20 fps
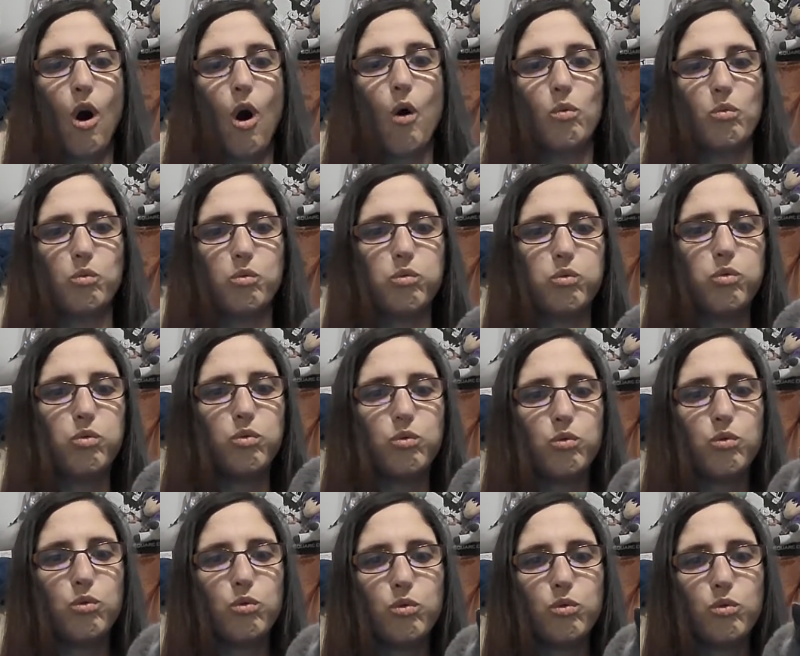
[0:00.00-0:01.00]
Ooh,
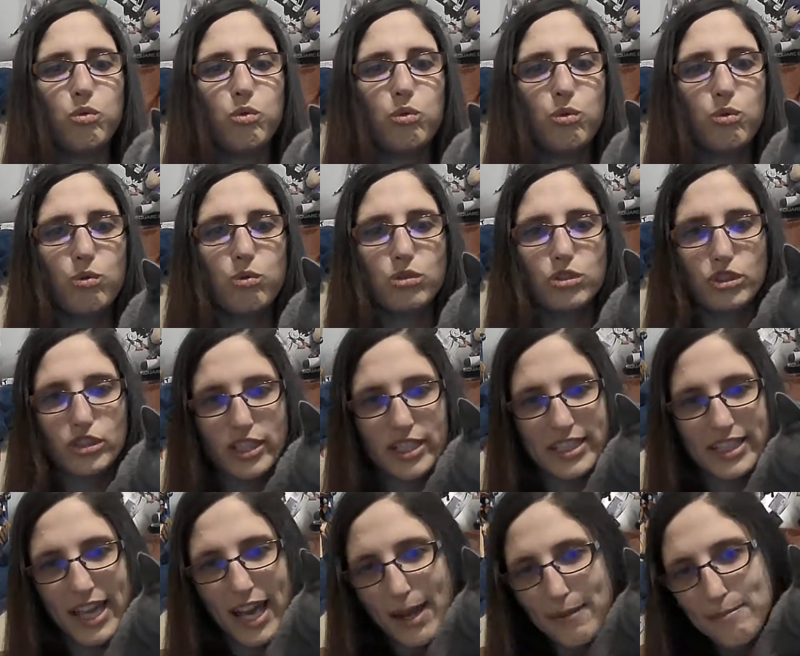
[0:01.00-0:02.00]
look at
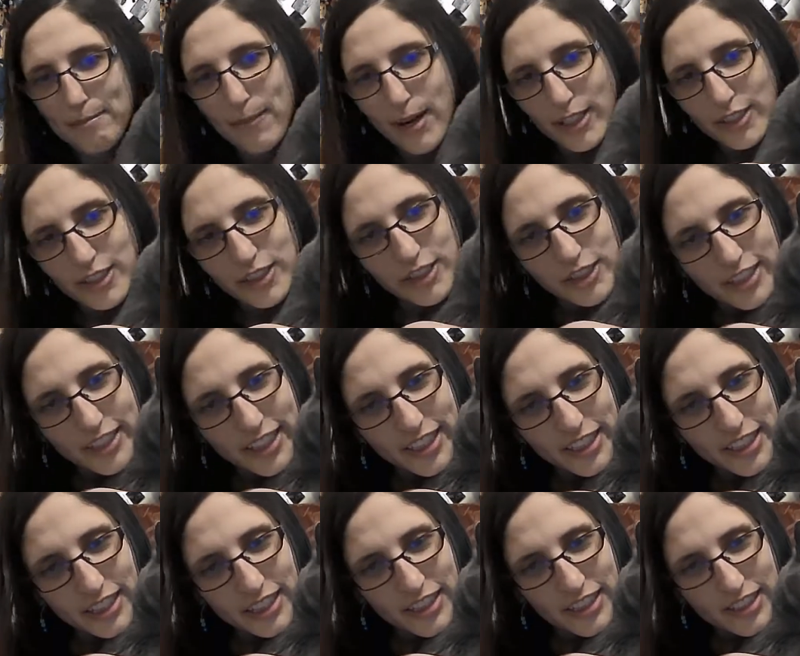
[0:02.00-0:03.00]
that monster
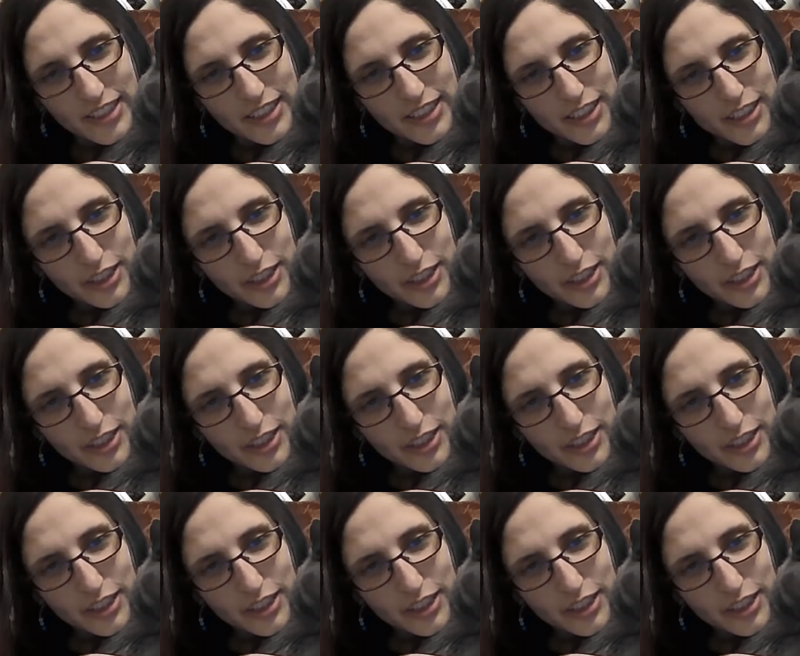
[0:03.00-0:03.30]
kitty!